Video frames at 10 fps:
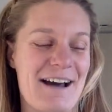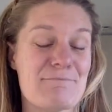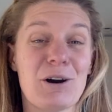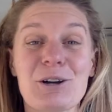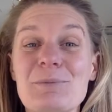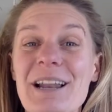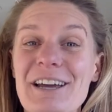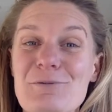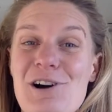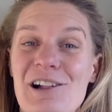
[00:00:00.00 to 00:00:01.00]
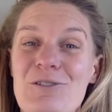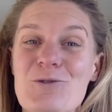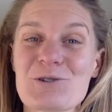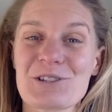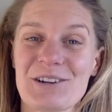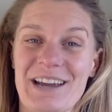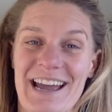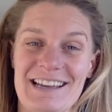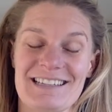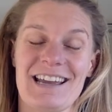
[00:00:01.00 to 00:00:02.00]
Malcolm Gladwell also
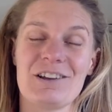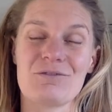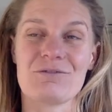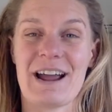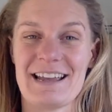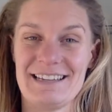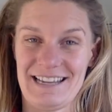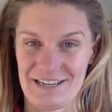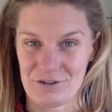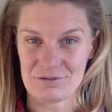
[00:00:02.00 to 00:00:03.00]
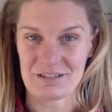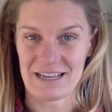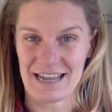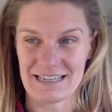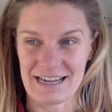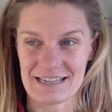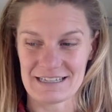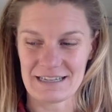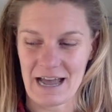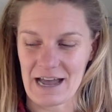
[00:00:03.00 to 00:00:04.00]
has a great TED talk that he
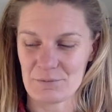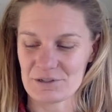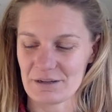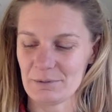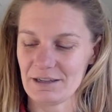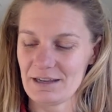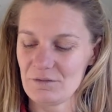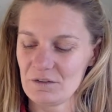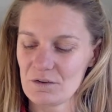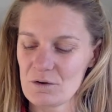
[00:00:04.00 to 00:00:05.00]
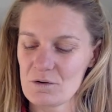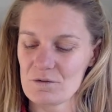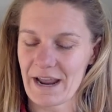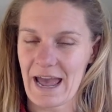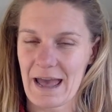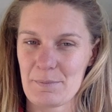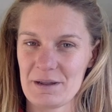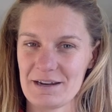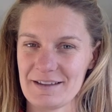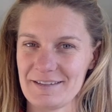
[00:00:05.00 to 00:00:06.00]
does, which I believe is called
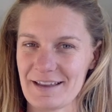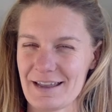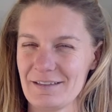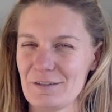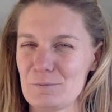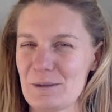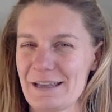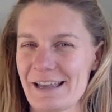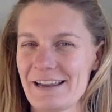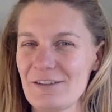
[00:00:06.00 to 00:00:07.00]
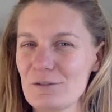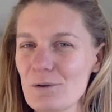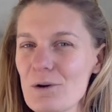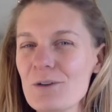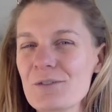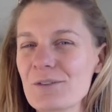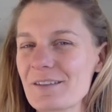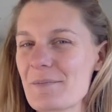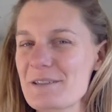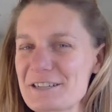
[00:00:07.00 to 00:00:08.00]
Happiness and Spaghetti Sauce or
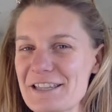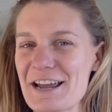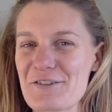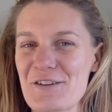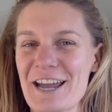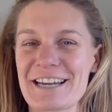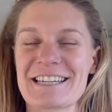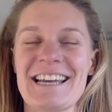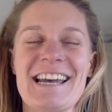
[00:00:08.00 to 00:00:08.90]
something to that effect.